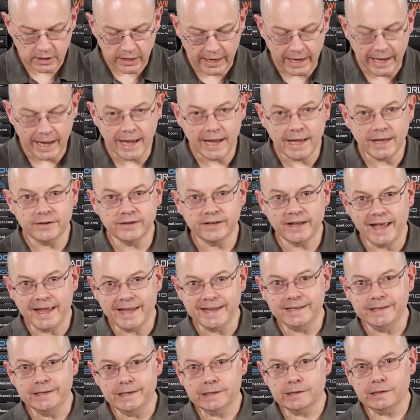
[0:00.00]
and
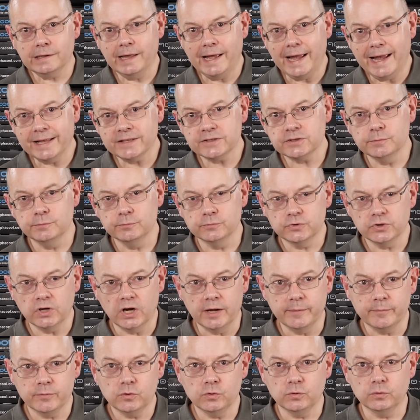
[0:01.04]
8 little atom
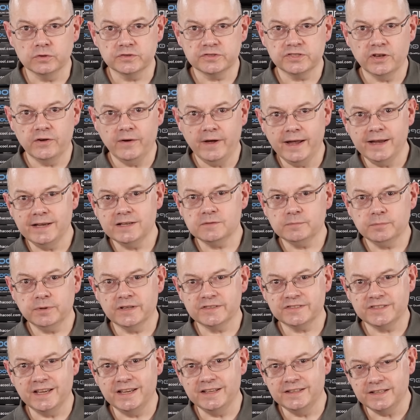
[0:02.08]
type cores, so 8
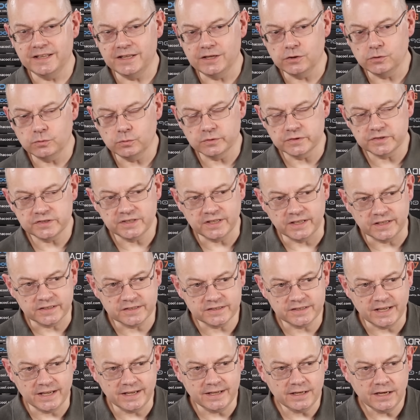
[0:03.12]
plus 8 equals
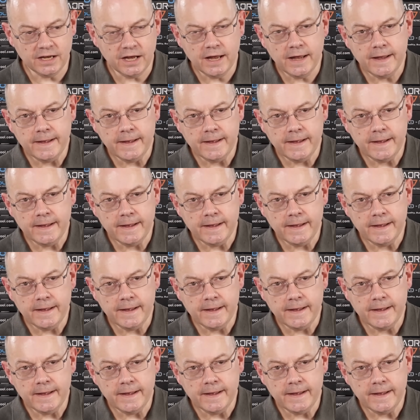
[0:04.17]
16.